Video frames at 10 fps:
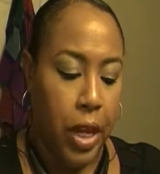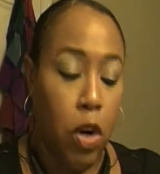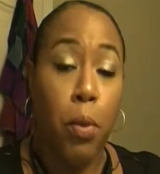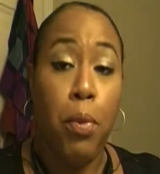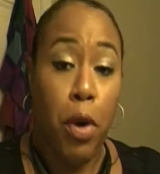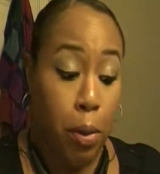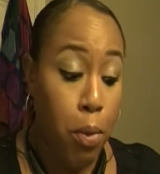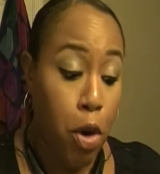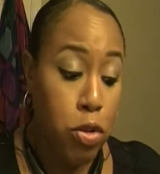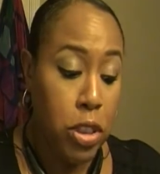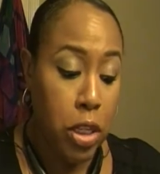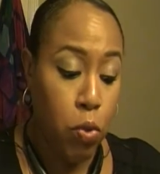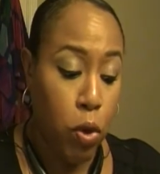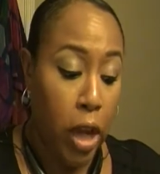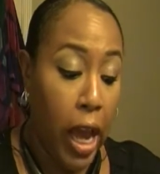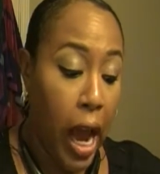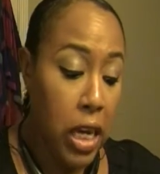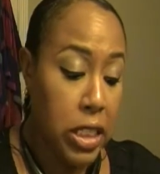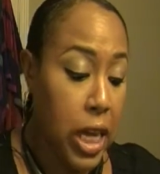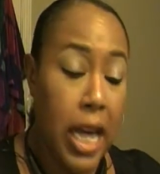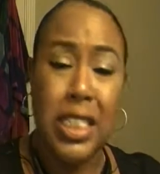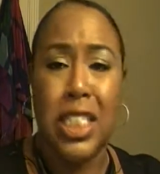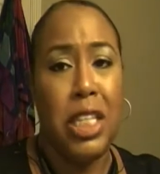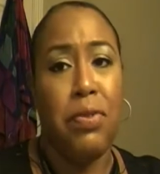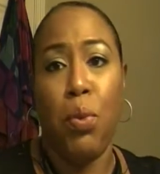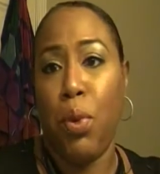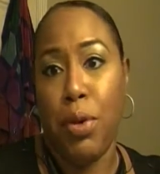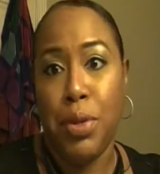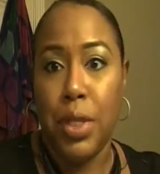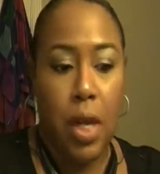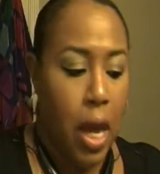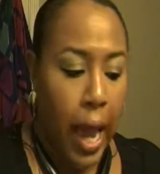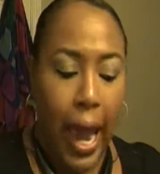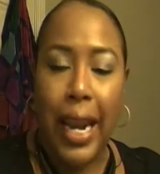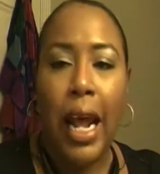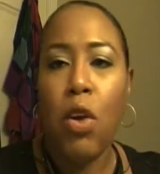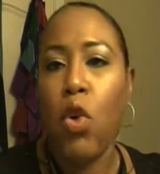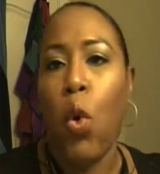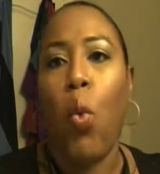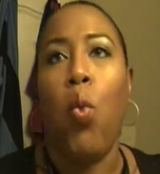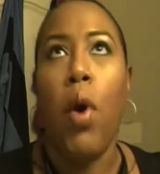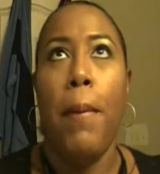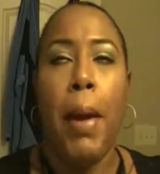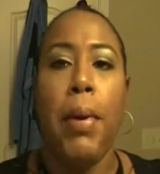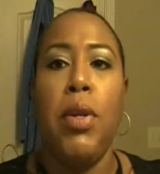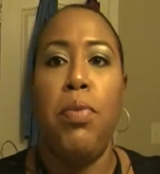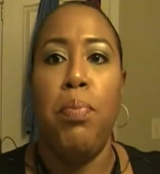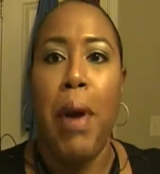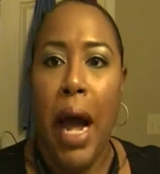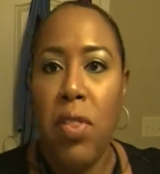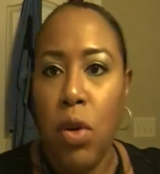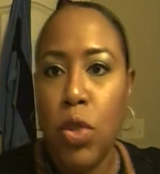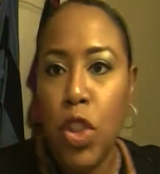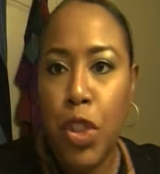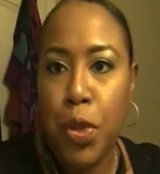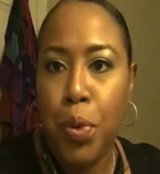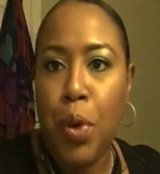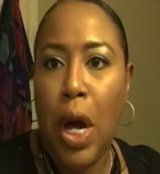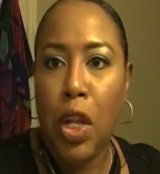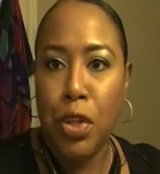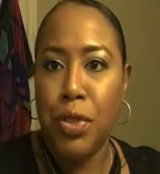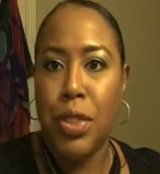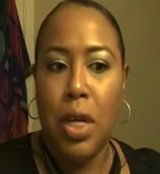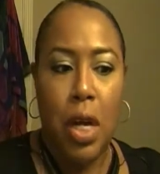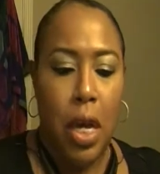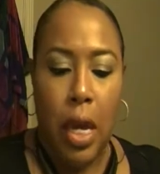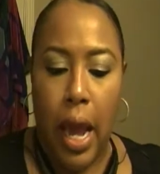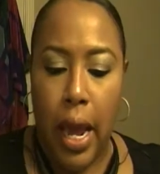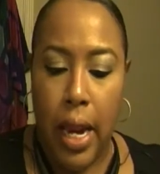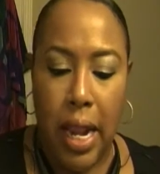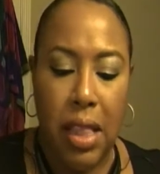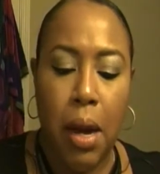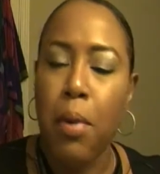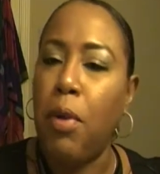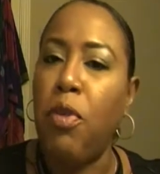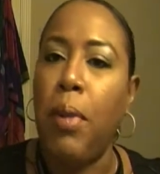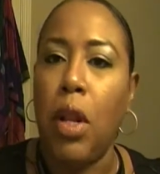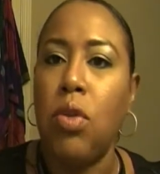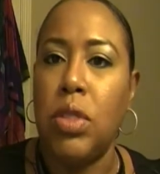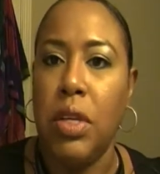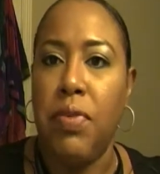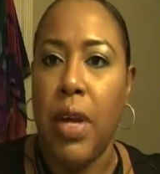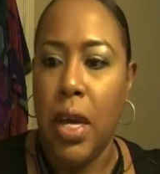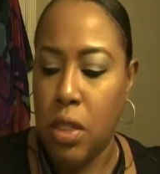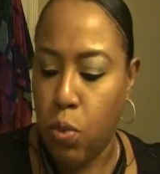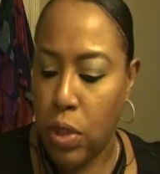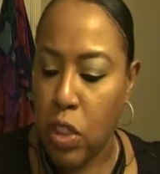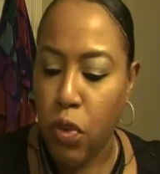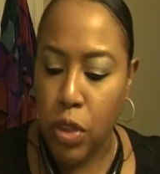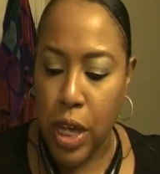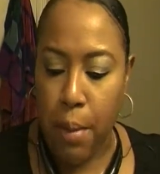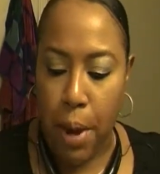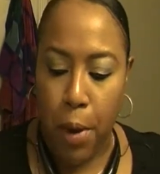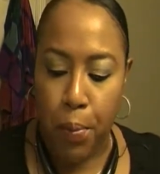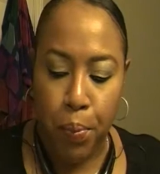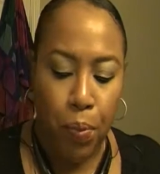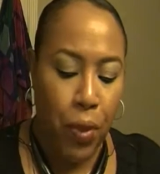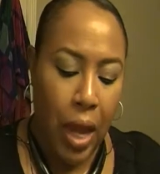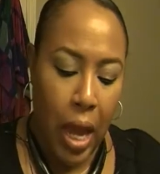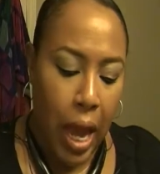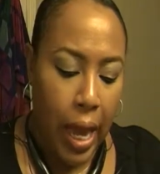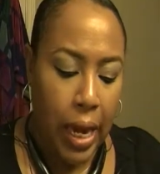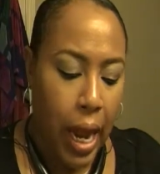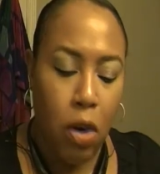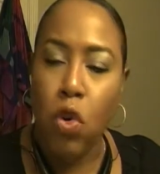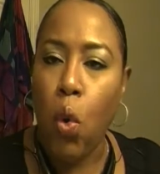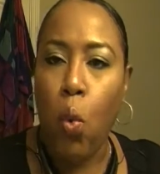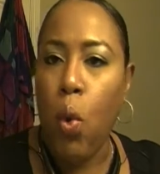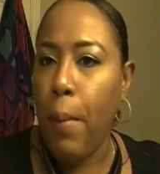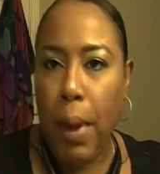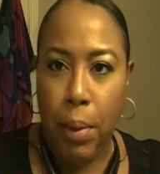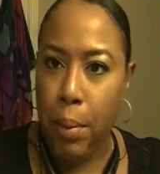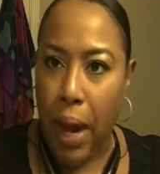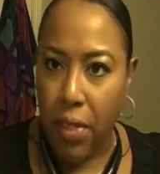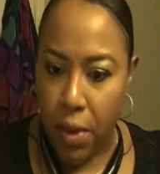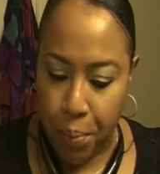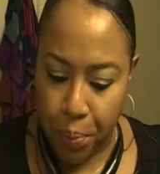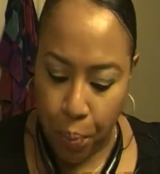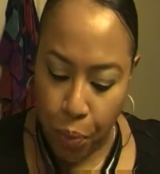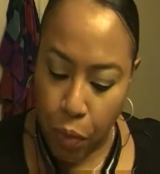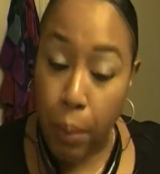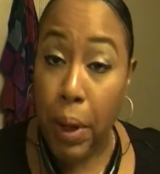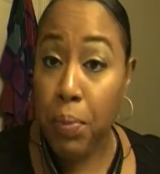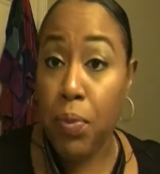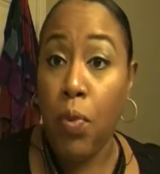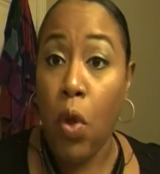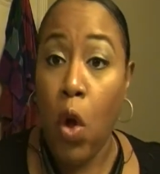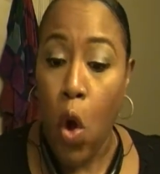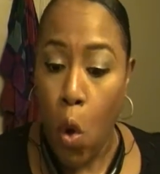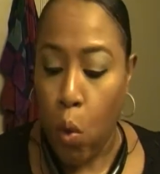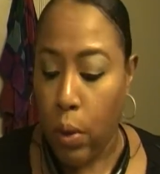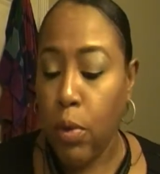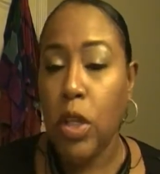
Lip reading: And in person, when they oxidize, it's even worse. And I don't know what made me buy those two colors. And I think I bought them from my local CVS when this first came out. And I don't know what made me buy them. But what I'm